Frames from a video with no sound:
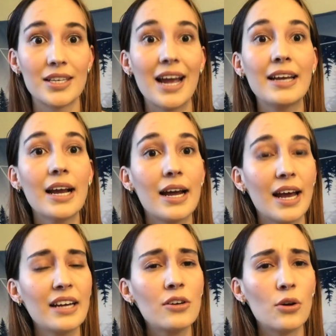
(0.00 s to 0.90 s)
And yeah, and I
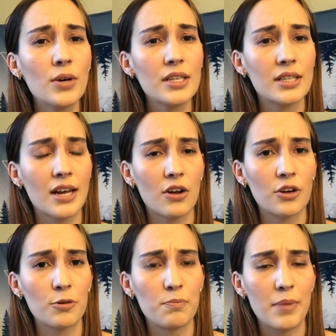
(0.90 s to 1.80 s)
hadn't noticed that
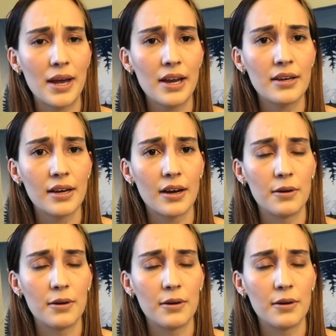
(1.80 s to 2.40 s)
on our bed